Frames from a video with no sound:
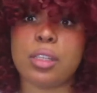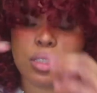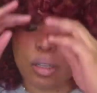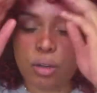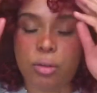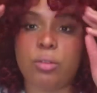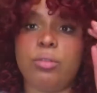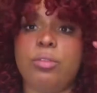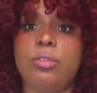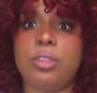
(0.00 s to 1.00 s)
So
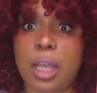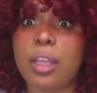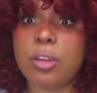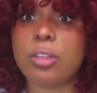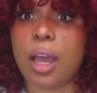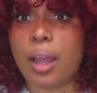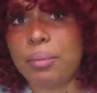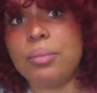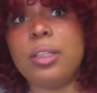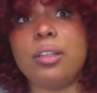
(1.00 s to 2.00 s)
take your
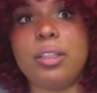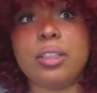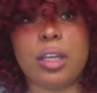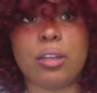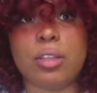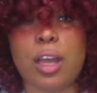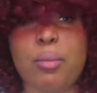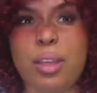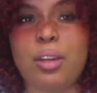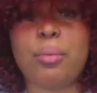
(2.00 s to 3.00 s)
time, literally take your
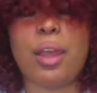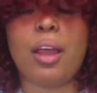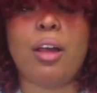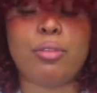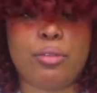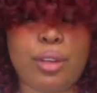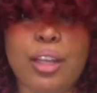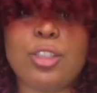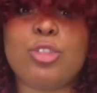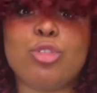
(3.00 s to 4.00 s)
time. It'll pay off.
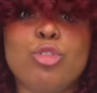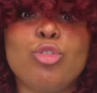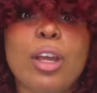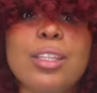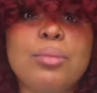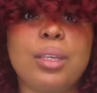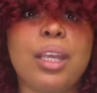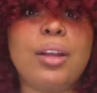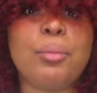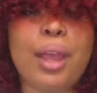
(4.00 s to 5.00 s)
Trust me,
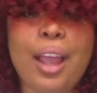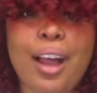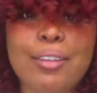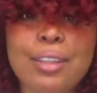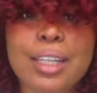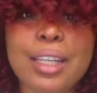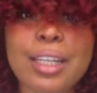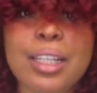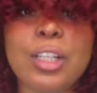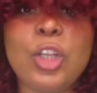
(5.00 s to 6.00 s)
it'll pay off.
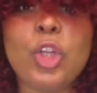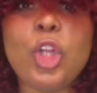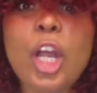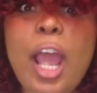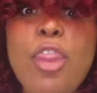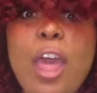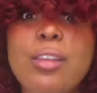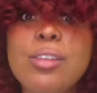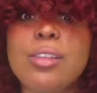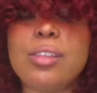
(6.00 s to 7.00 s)
Look at
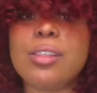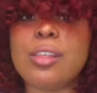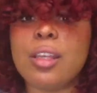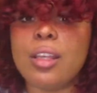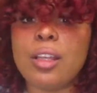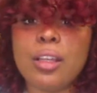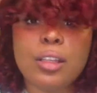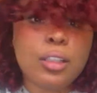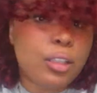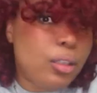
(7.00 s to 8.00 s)
this.
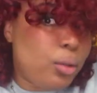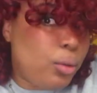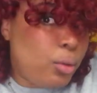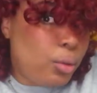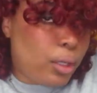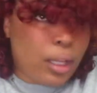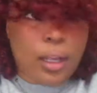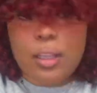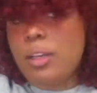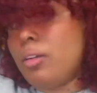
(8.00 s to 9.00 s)
Ooh, and
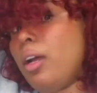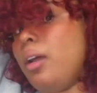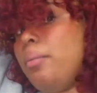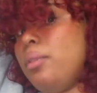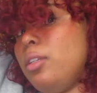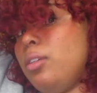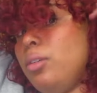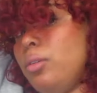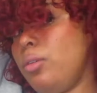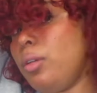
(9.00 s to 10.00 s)
like a little
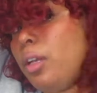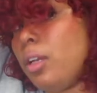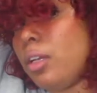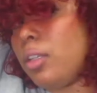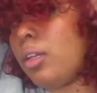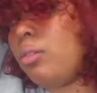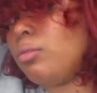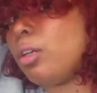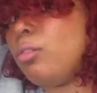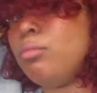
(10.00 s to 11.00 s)
updo.
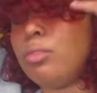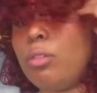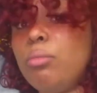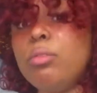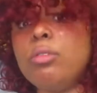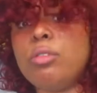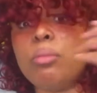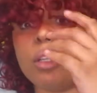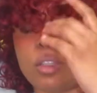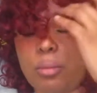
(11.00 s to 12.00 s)
Don't pull too
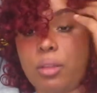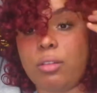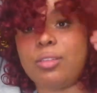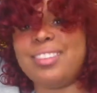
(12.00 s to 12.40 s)
much up though.